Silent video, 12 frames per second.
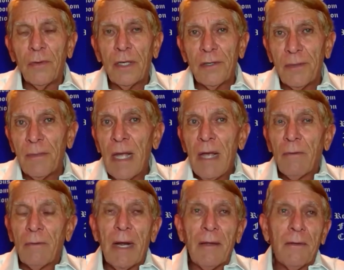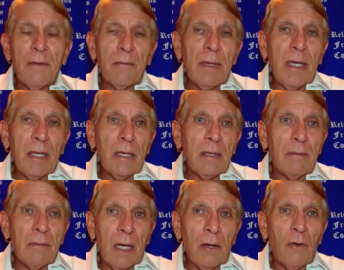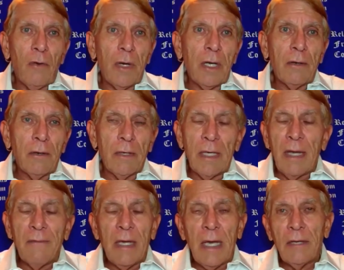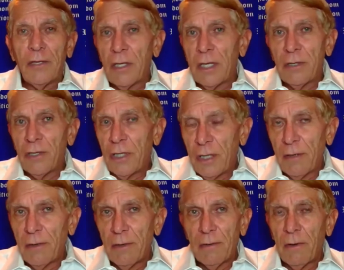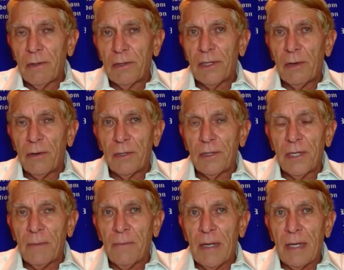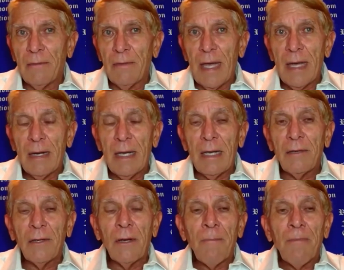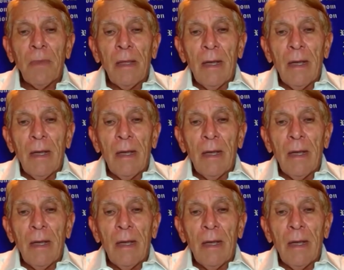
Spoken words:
tourism rather than being in a lawyer or an aviation engineer or something of that nature.